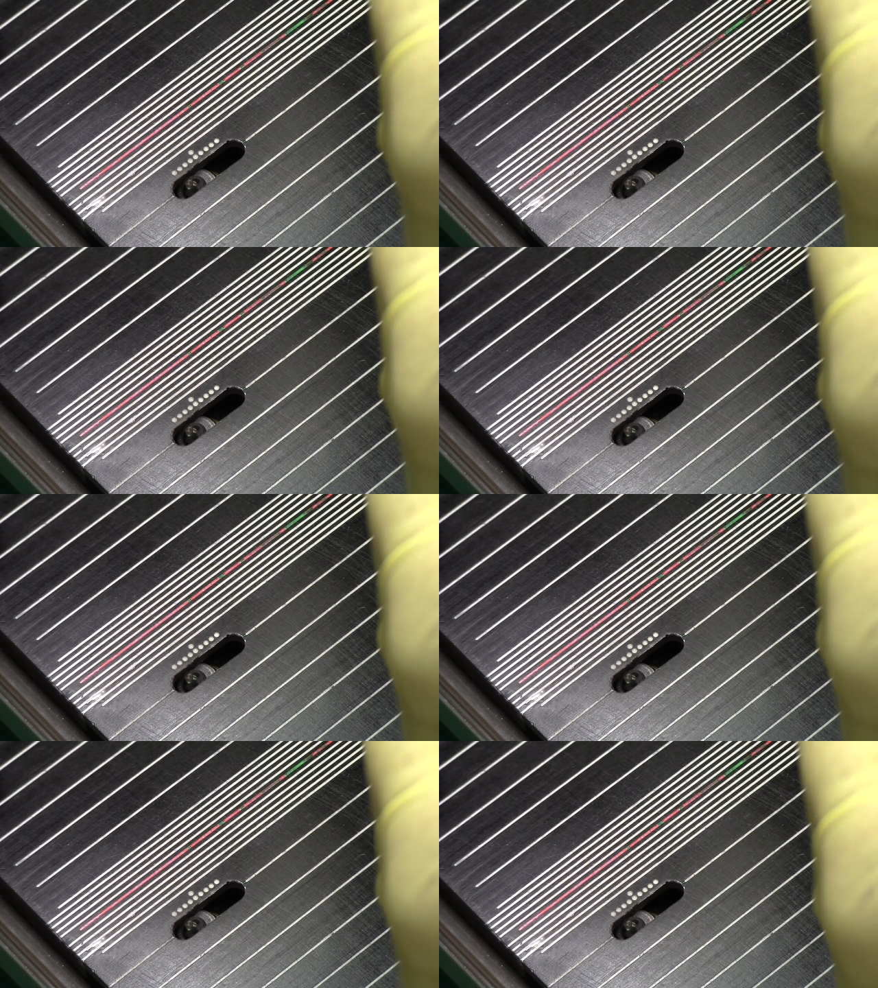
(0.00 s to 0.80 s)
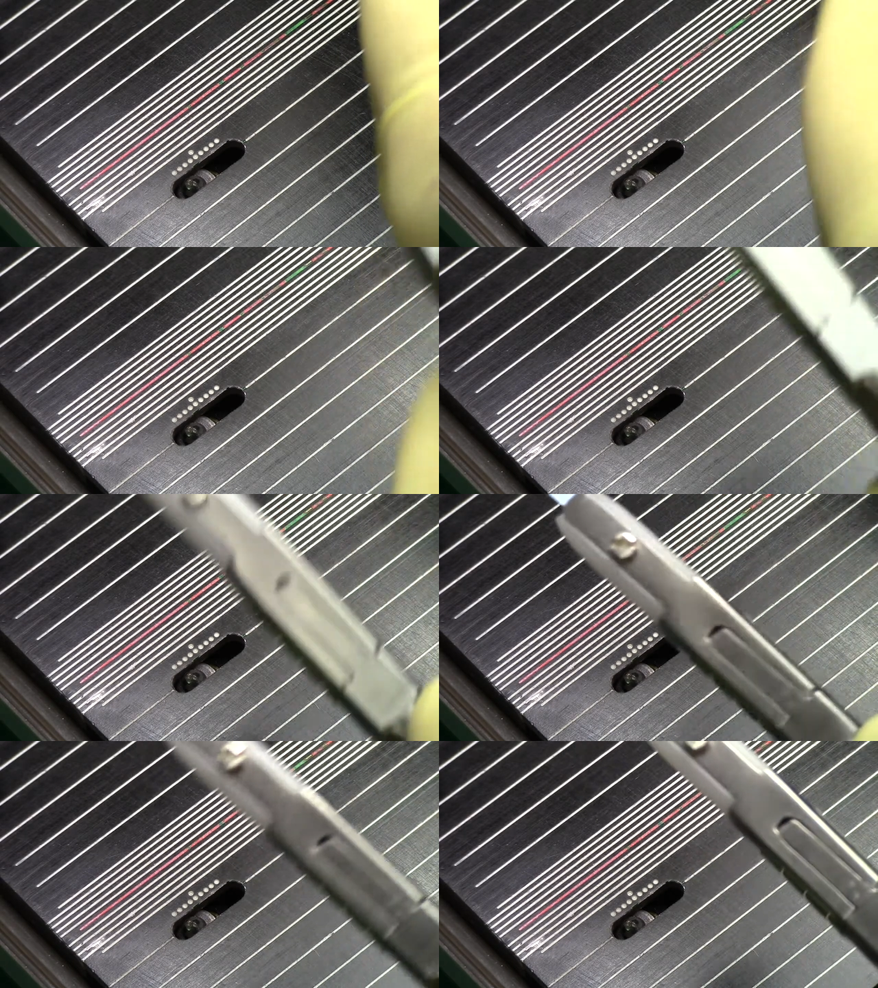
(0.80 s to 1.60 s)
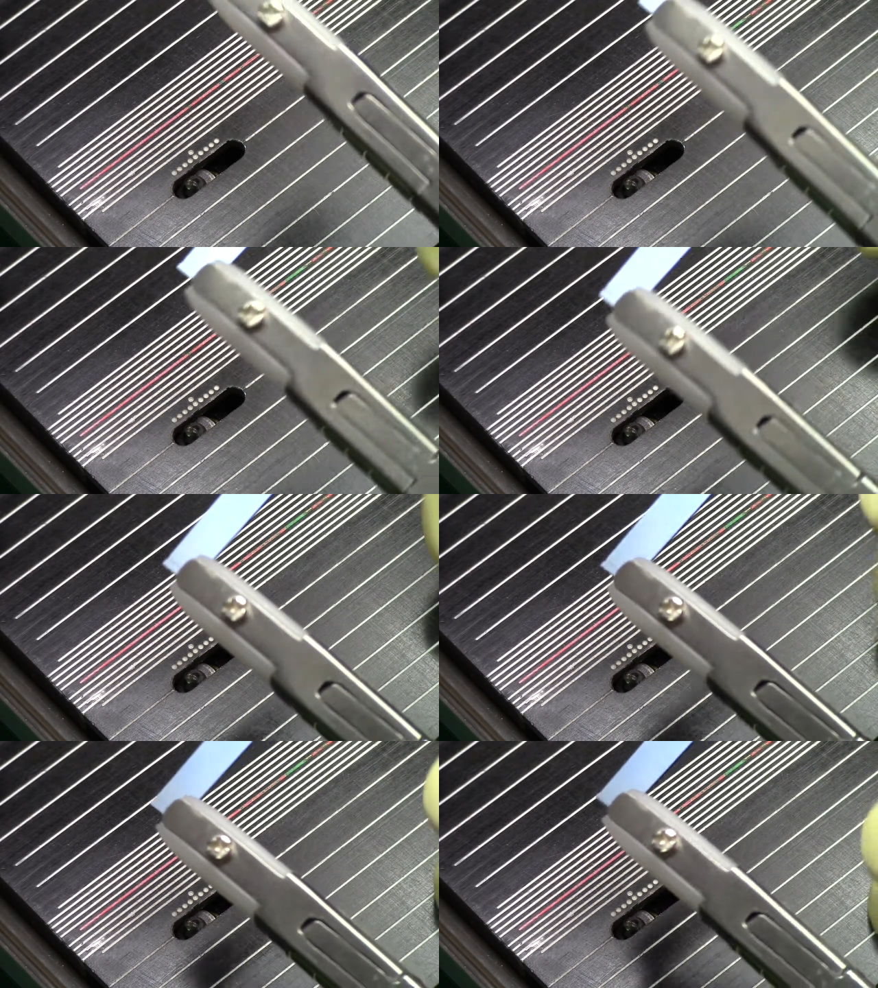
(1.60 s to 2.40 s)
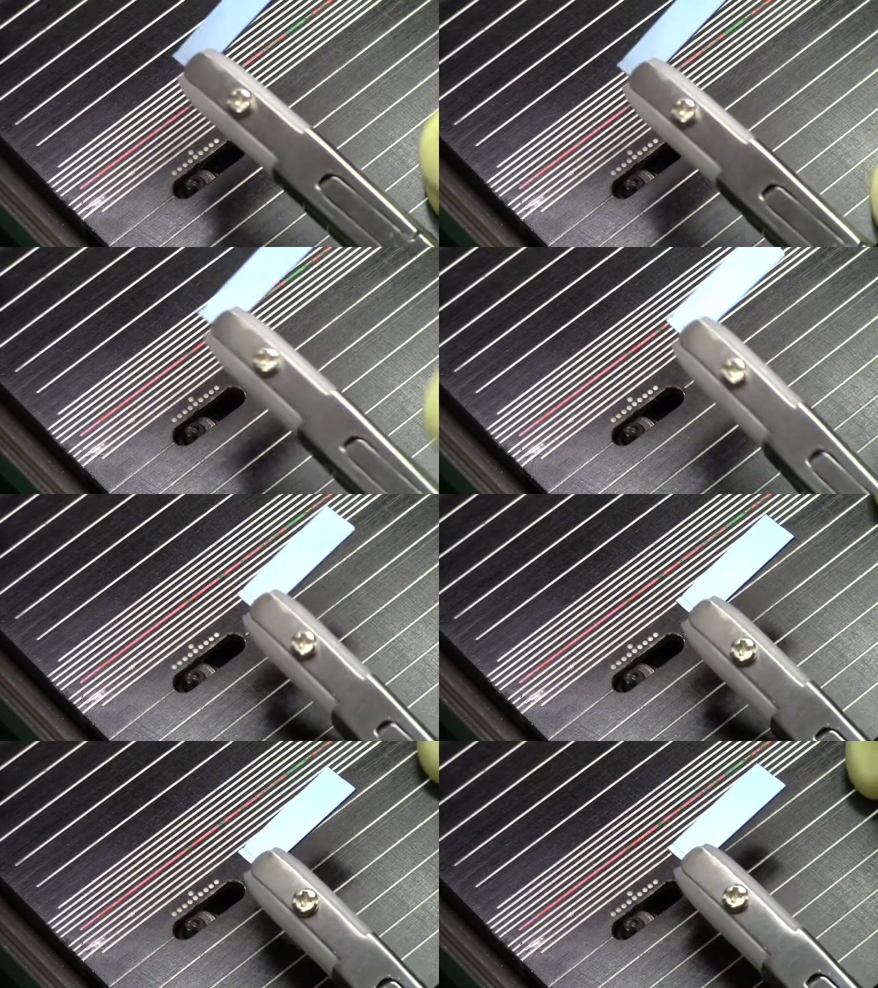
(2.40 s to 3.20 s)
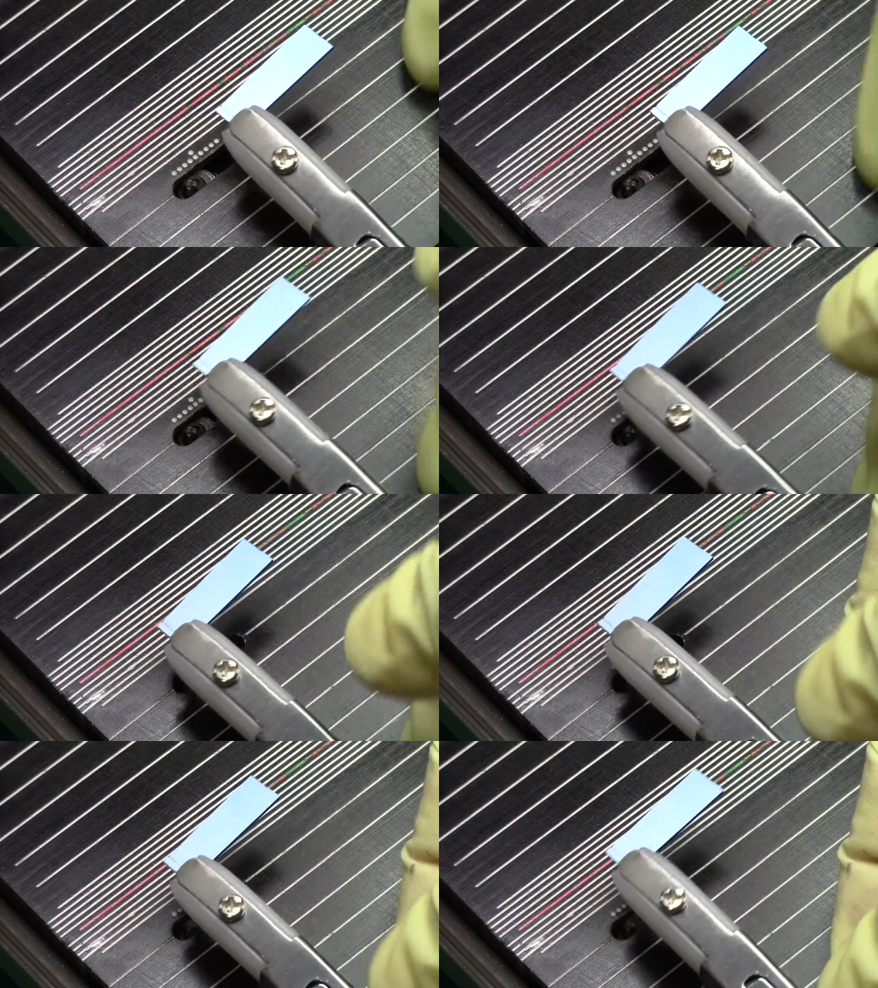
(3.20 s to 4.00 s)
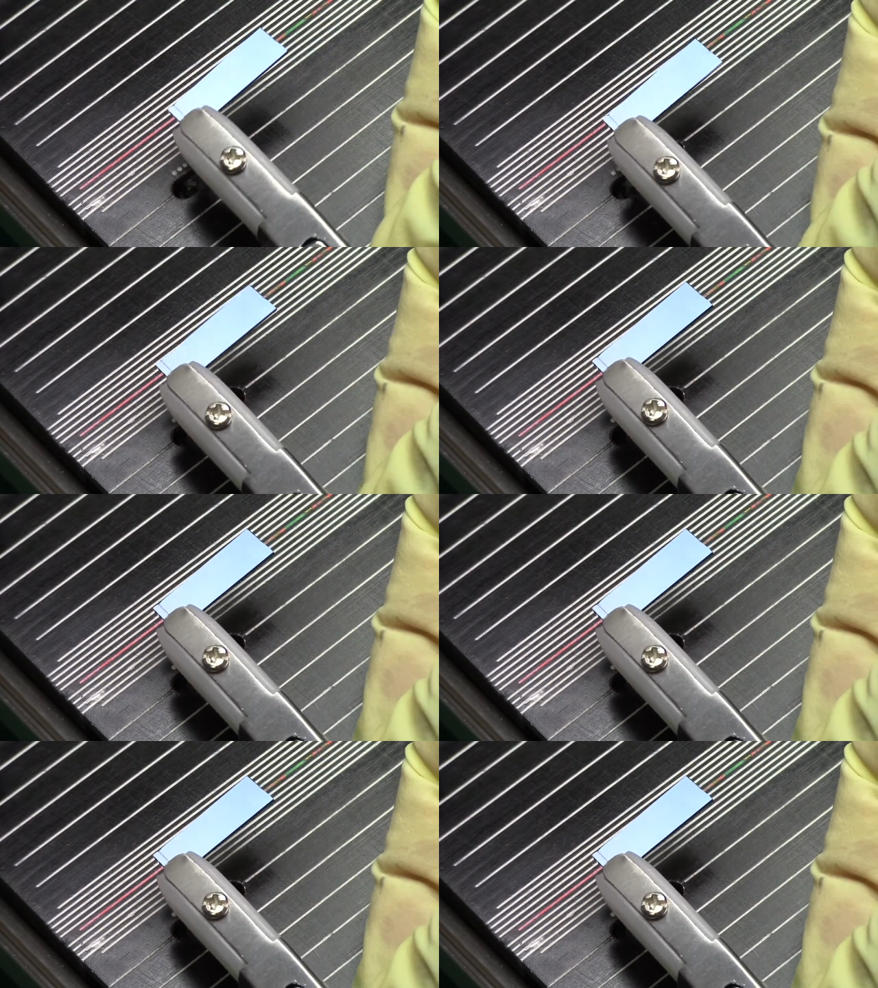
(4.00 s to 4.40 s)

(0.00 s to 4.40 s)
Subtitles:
[unreadable: no face in view]